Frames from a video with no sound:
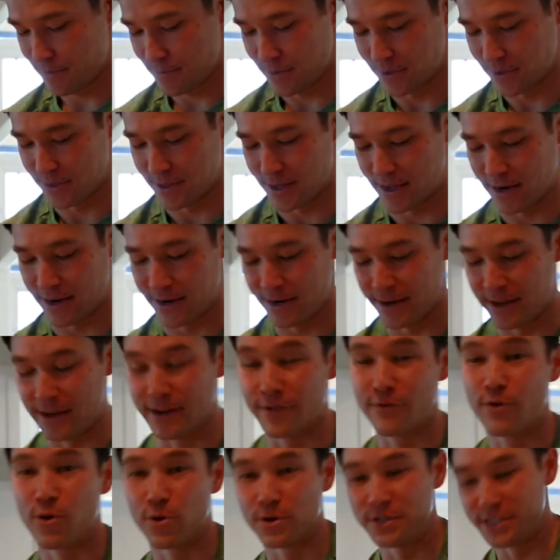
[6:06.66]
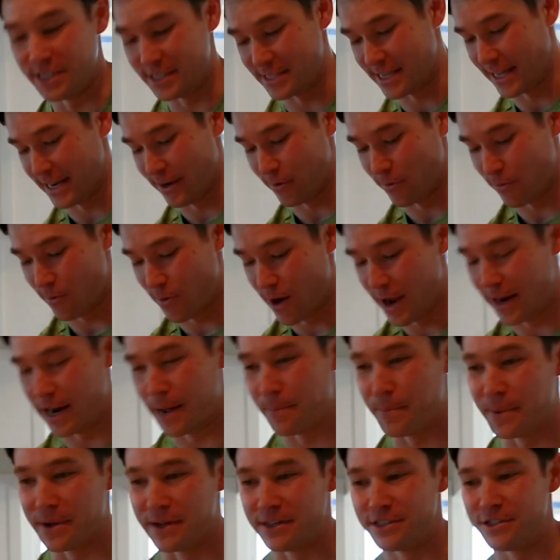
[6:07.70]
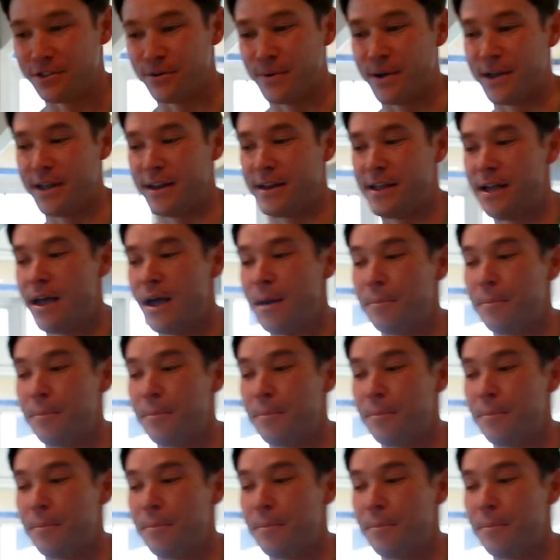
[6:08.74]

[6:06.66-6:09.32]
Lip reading: Put that in, and of course he's getting right up into it.